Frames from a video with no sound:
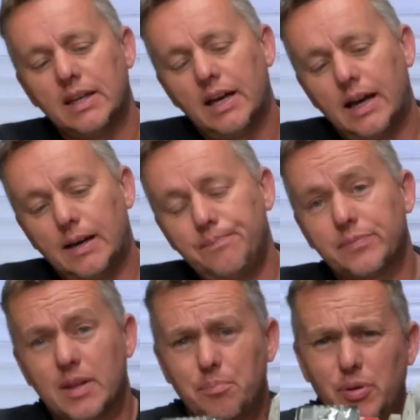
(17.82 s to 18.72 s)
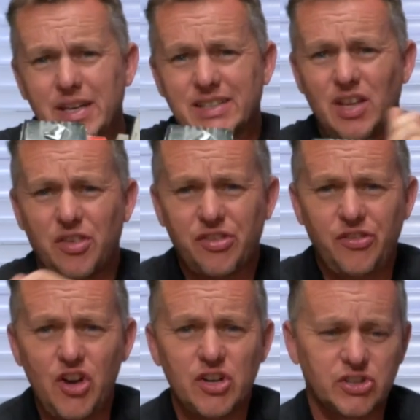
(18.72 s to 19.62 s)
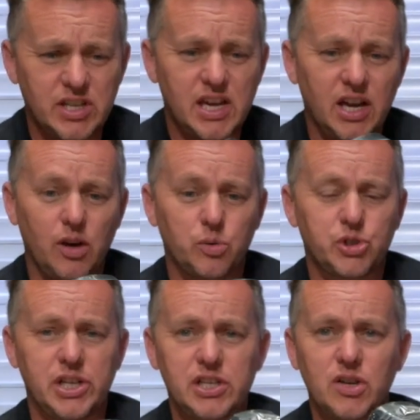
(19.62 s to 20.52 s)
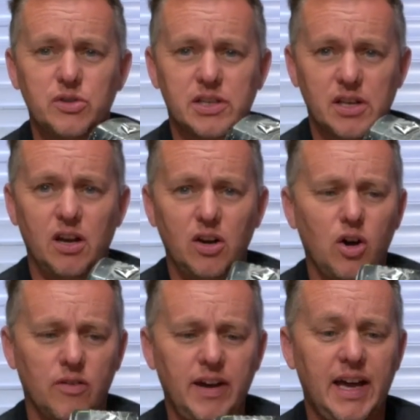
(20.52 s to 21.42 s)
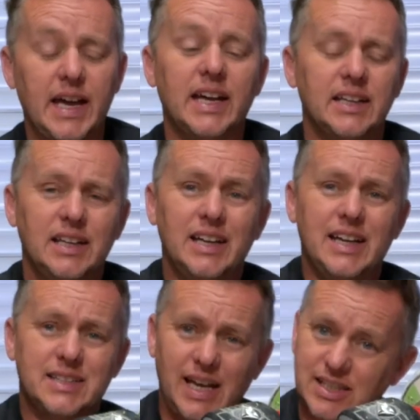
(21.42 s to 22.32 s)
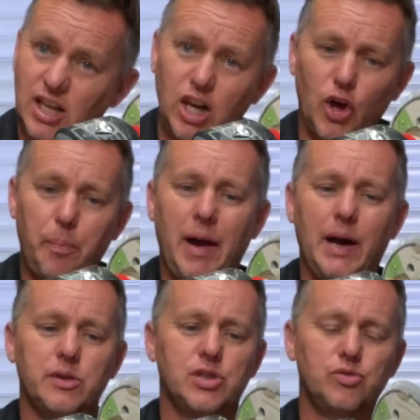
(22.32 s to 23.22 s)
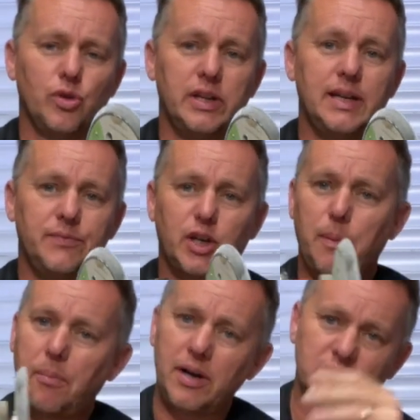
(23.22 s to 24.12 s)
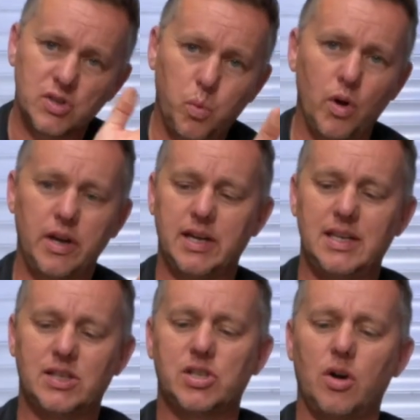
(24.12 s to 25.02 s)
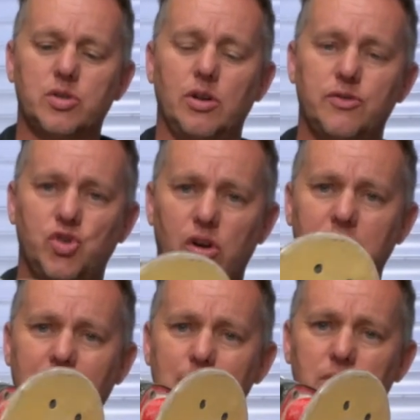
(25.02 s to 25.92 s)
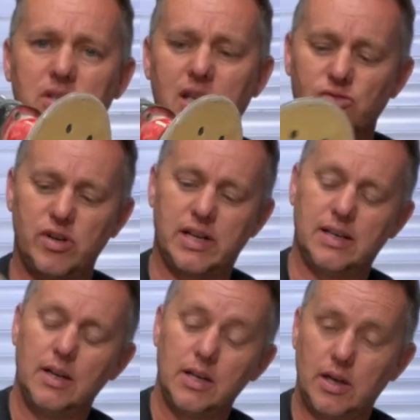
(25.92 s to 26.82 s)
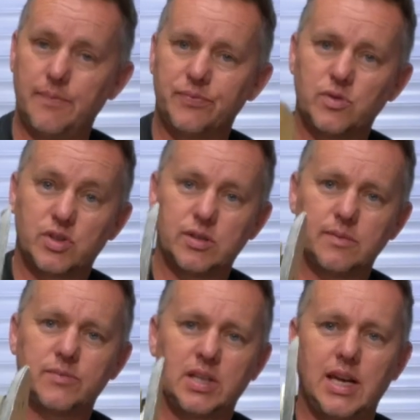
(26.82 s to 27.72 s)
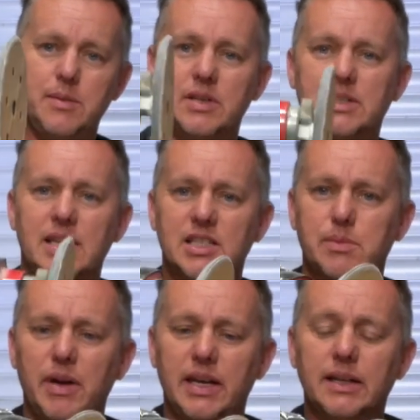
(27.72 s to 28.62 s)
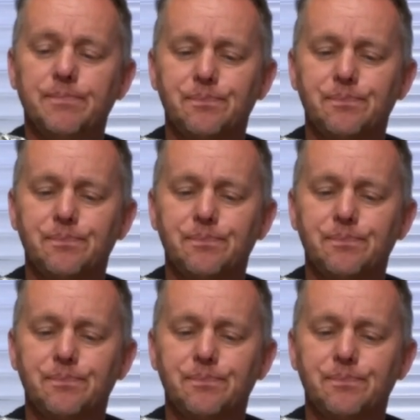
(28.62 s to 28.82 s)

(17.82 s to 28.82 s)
But it's a thirsty girl. She uses a lot of air. It takes a lot of power to run it. The compressor's working its socks off trying to keep this thing running, to keep this thing spinning.